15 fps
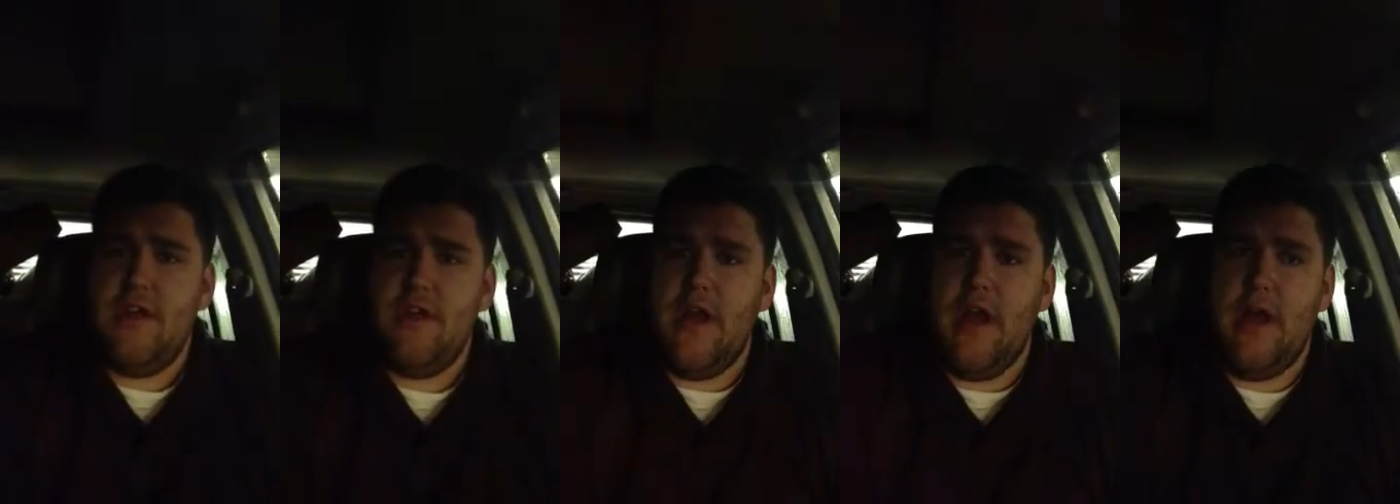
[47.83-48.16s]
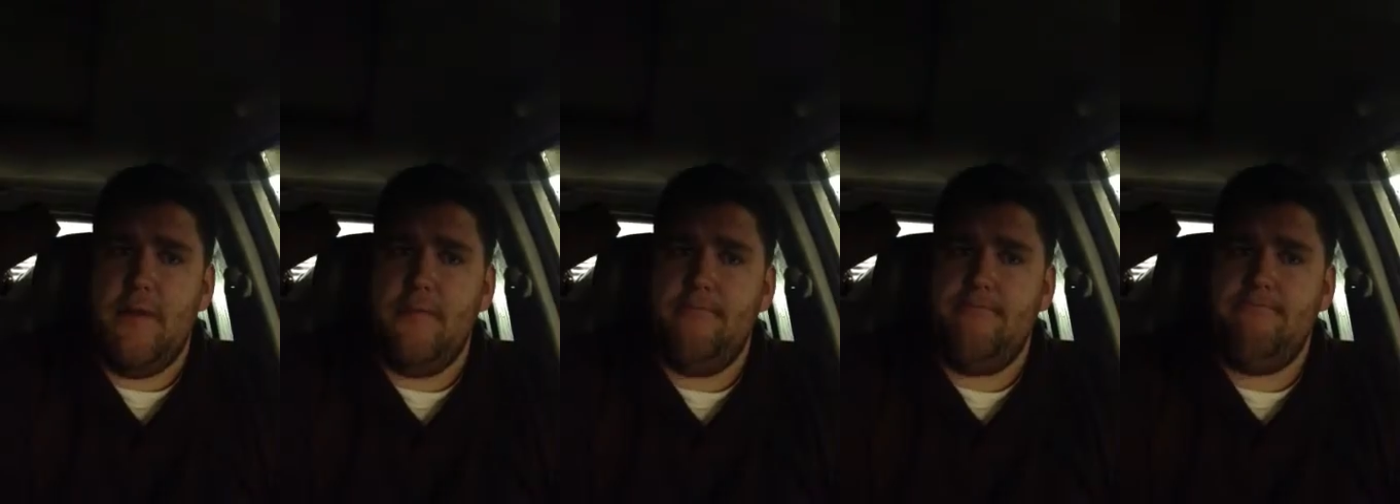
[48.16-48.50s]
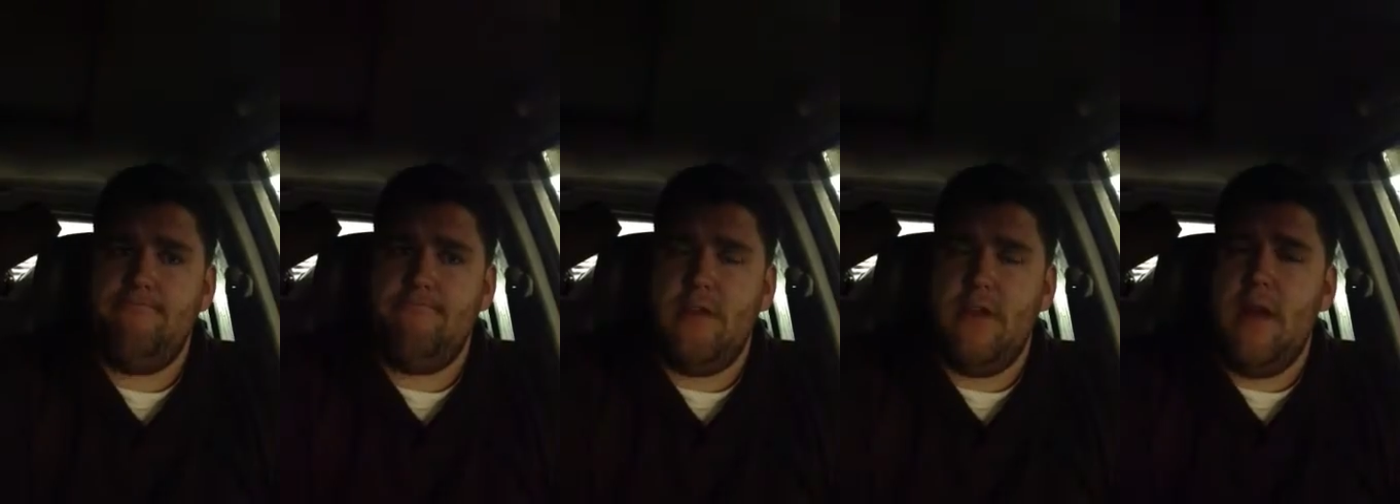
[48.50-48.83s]
I'm
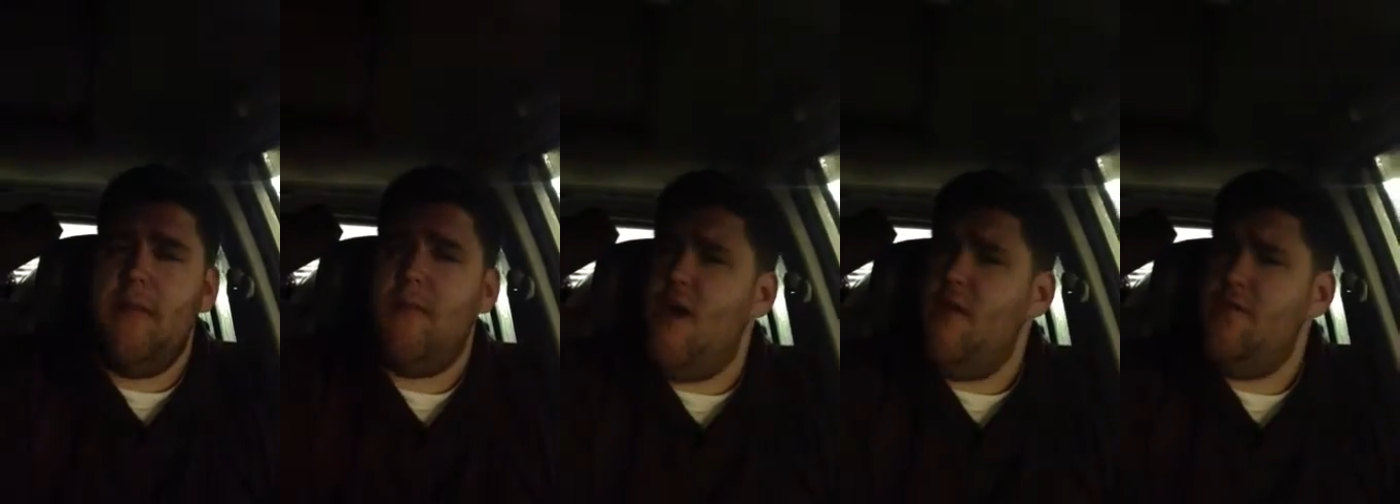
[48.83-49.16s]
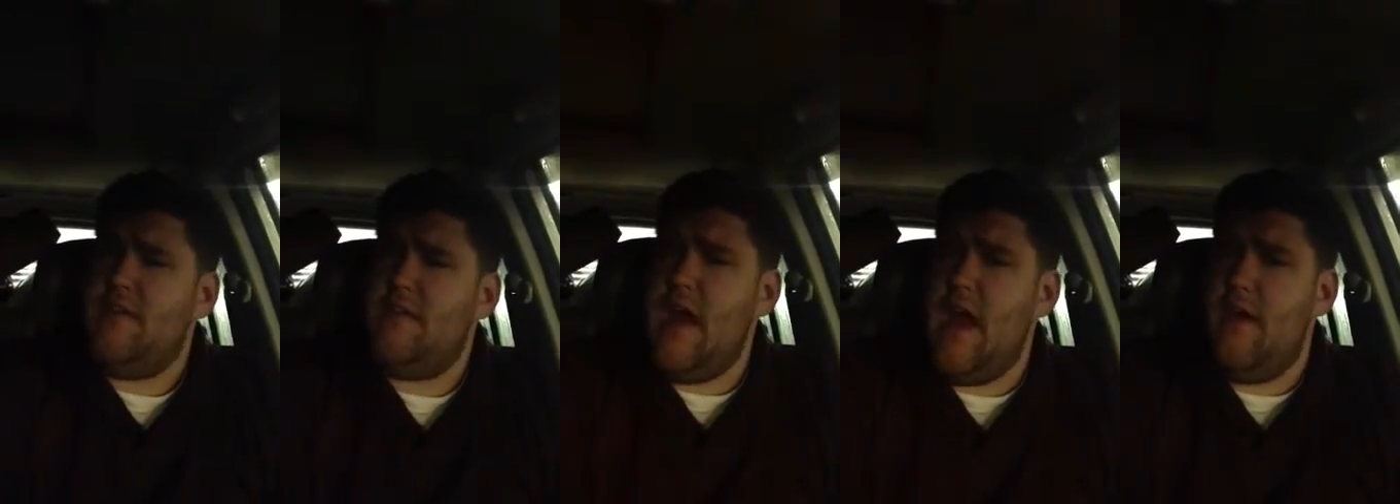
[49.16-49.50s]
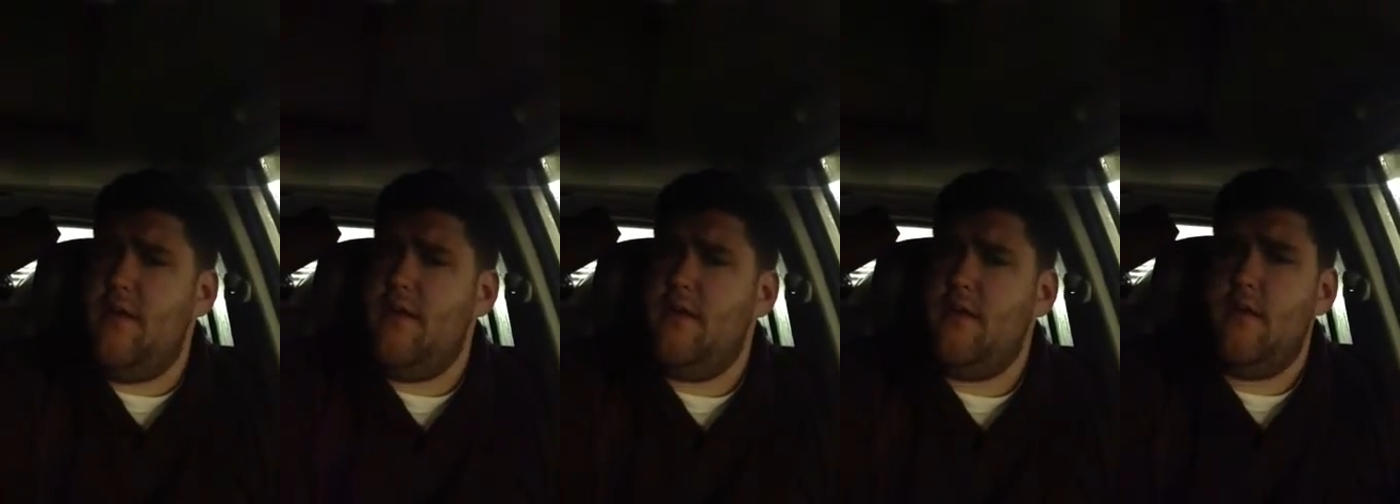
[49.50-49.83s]
awfully
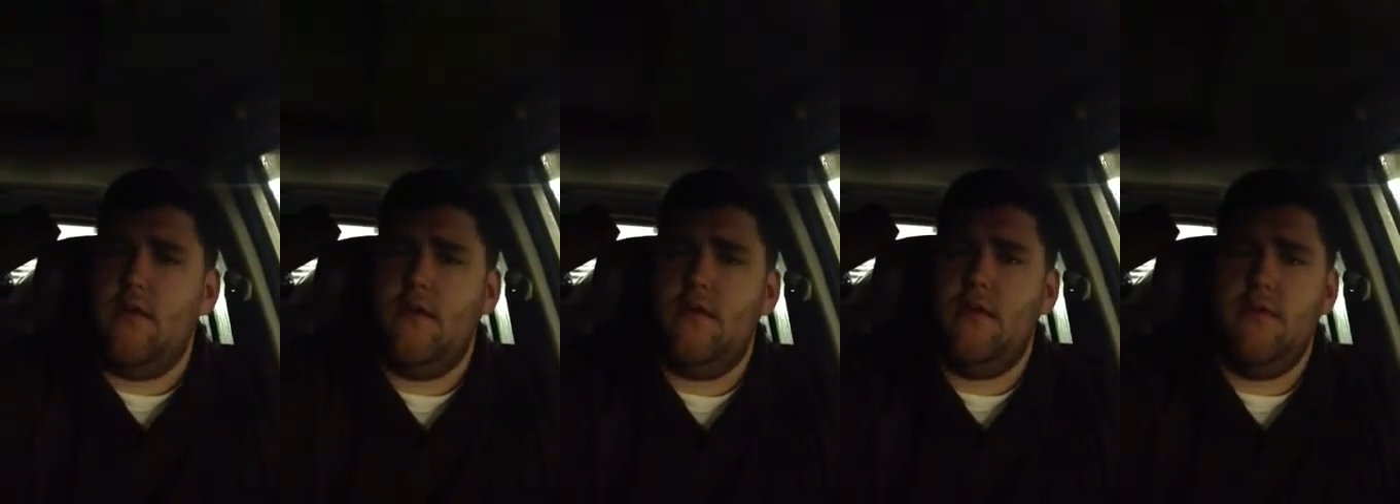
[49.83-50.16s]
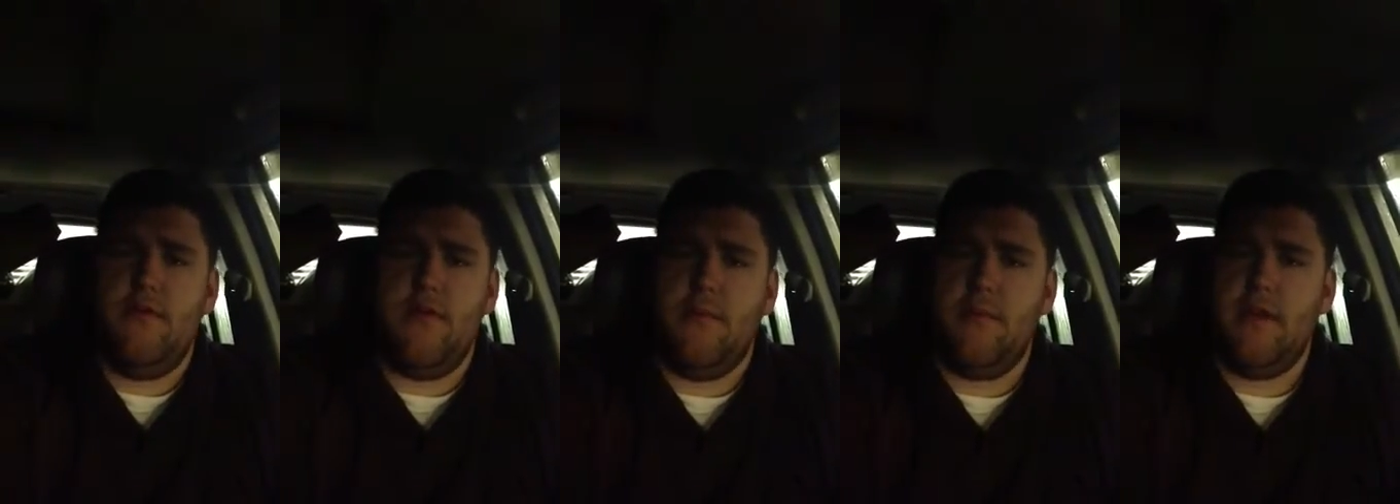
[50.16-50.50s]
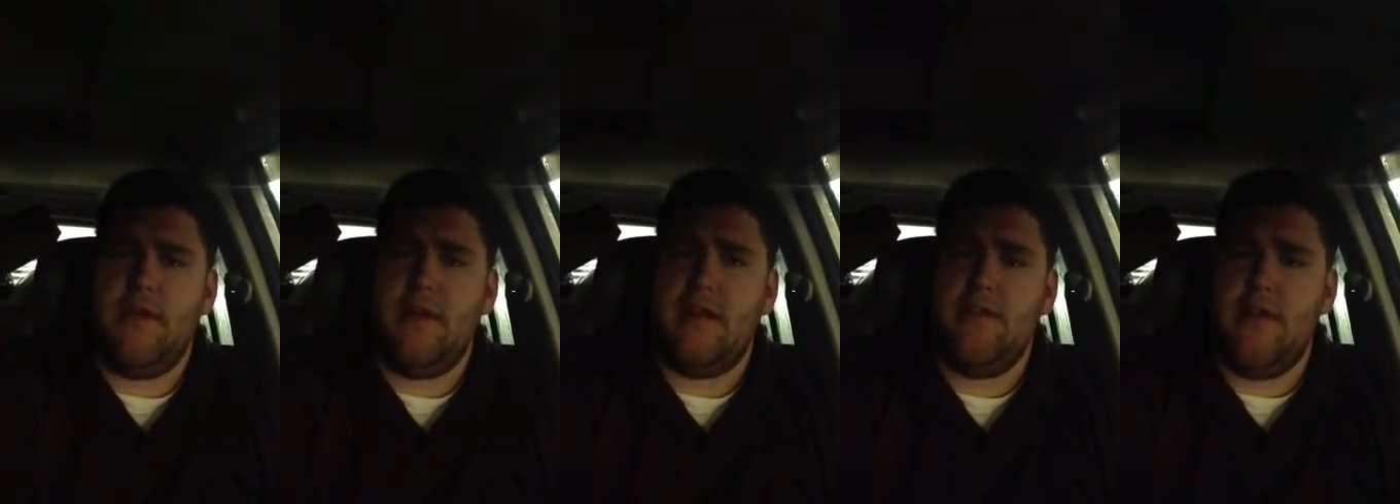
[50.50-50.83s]
tired. So I'm going
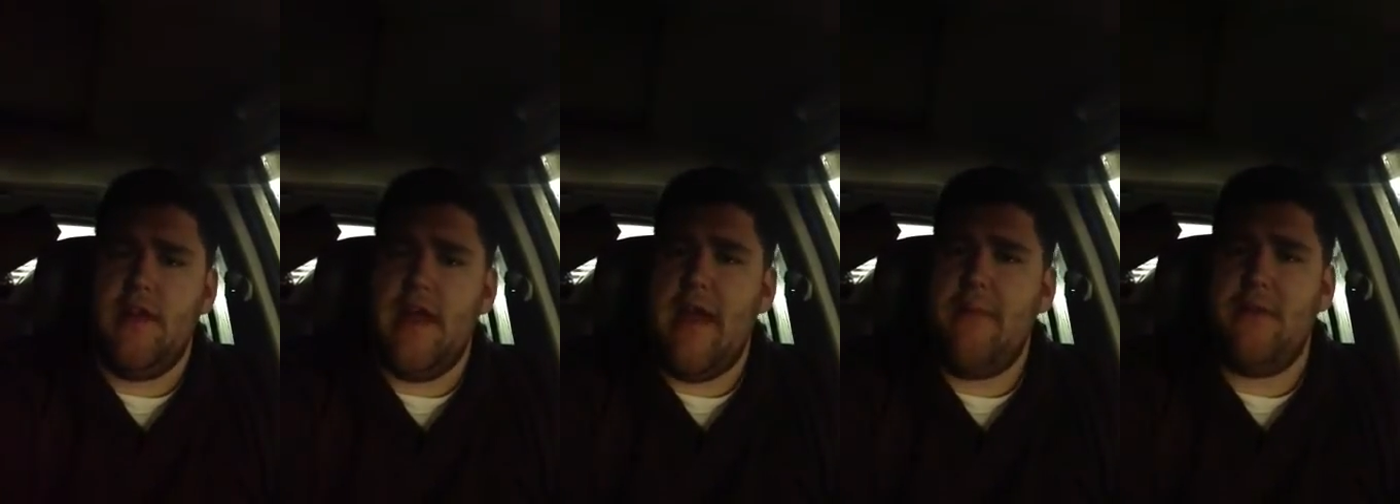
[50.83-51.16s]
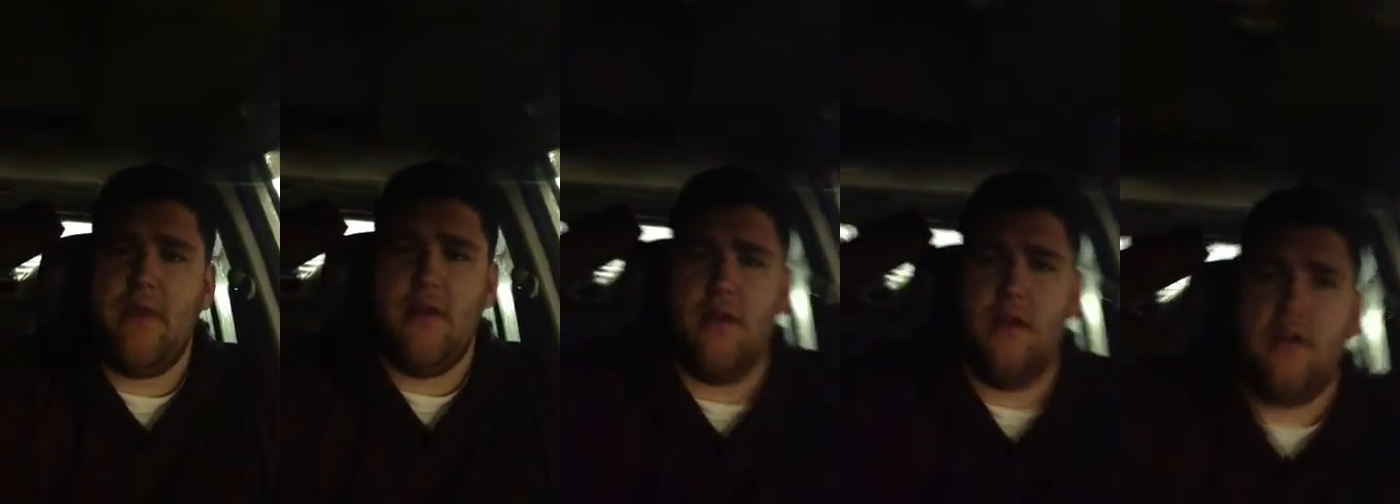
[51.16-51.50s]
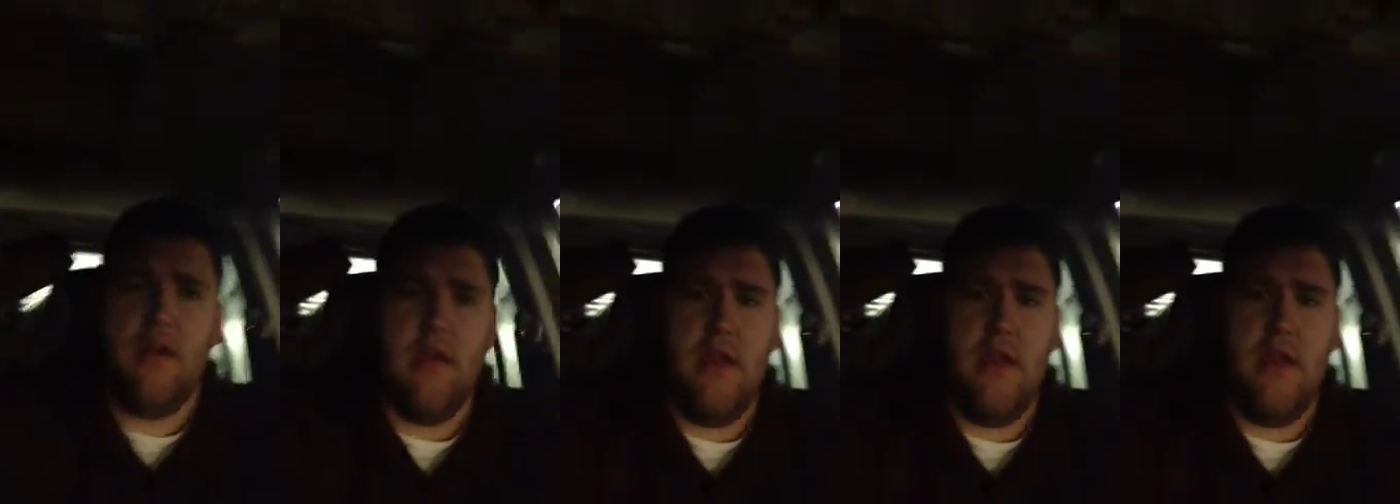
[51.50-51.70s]
to take a little nap here